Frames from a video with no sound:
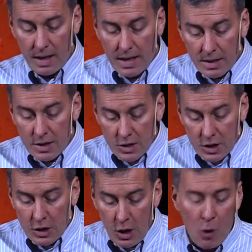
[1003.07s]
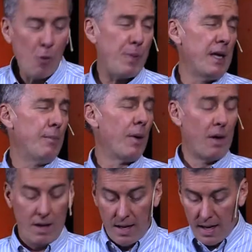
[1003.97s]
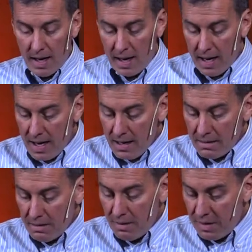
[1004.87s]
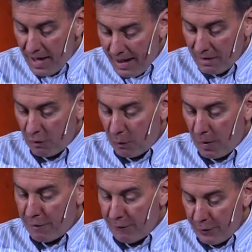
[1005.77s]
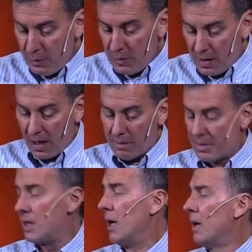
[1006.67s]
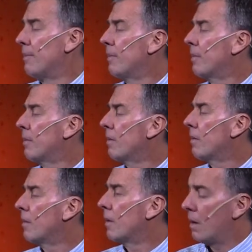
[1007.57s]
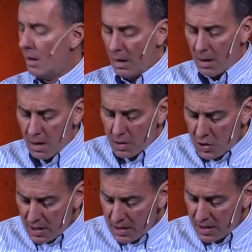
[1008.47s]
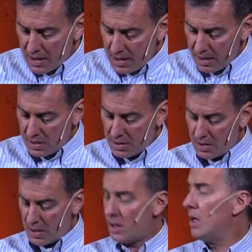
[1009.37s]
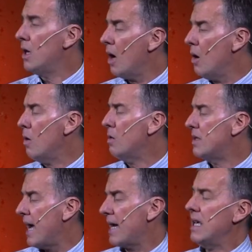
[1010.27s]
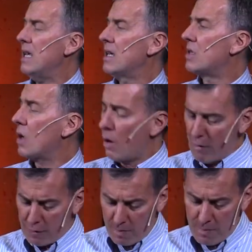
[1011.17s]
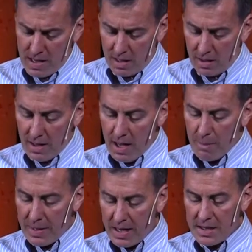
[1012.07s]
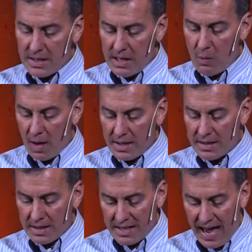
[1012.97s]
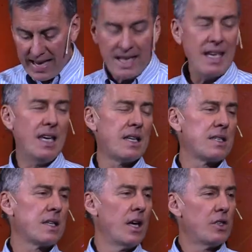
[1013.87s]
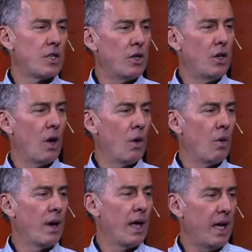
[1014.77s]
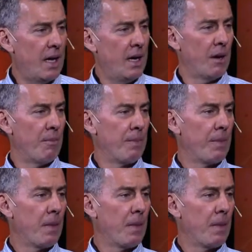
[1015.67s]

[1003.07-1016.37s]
Get to know people. And that's where food comes in. Jesus gets to know Zacchaeus over a meal because he wants Zacchaeus to know him.